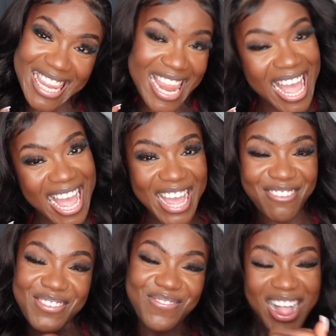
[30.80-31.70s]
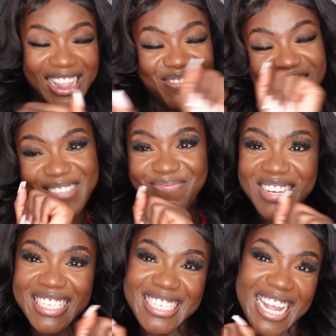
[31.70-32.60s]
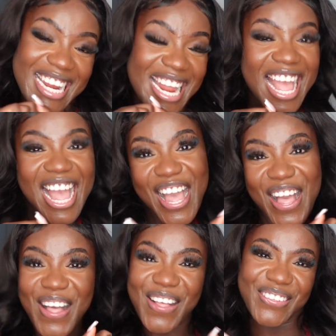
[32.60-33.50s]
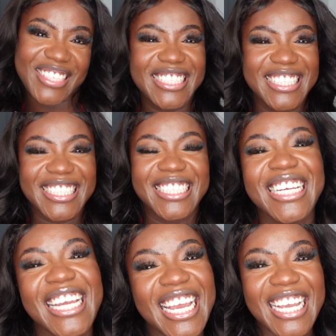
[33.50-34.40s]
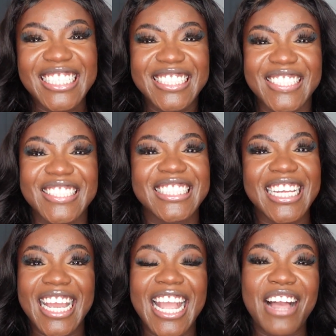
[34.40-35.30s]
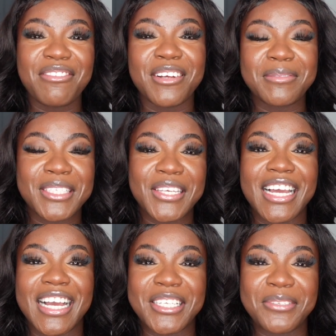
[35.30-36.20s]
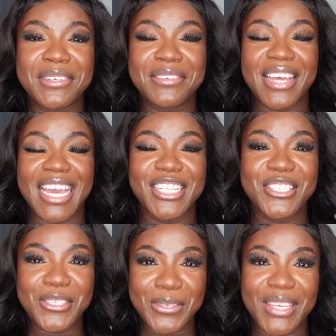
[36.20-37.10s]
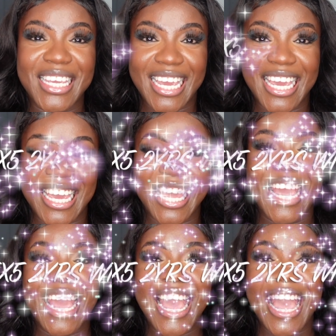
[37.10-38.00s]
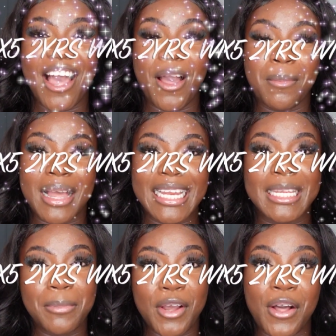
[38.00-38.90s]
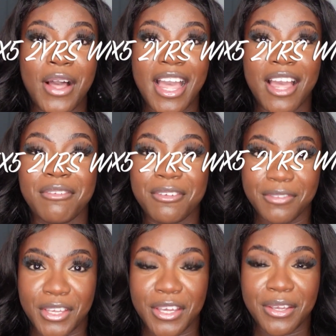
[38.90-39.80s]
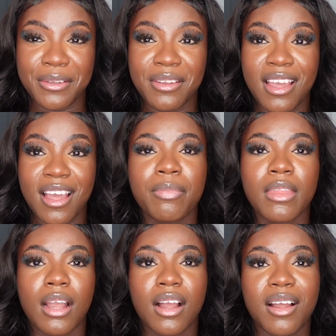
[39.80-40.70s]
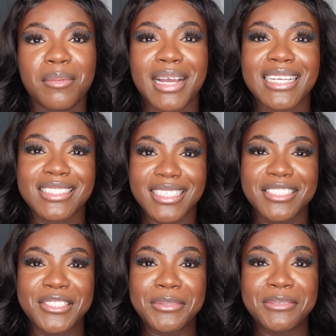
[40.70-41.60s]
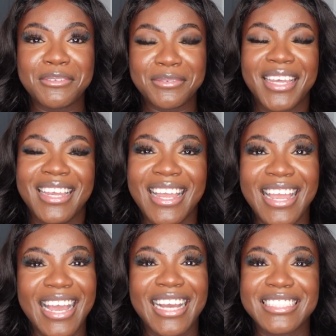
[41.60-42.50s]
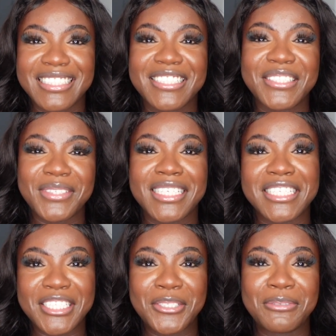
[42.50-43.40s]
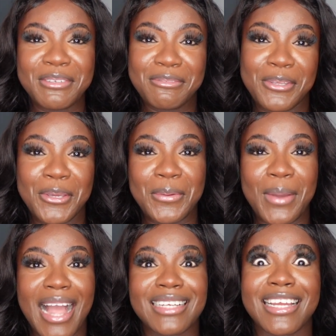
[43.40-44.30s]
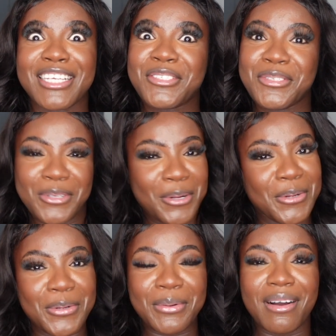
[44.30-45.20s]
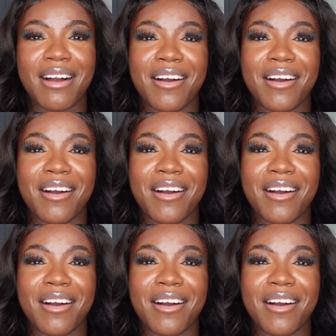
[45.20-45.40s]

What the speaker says: and welcome to my channel. So today I've come to you guys with a 2-year Alipearl hair review. I did do an initial review and like struggle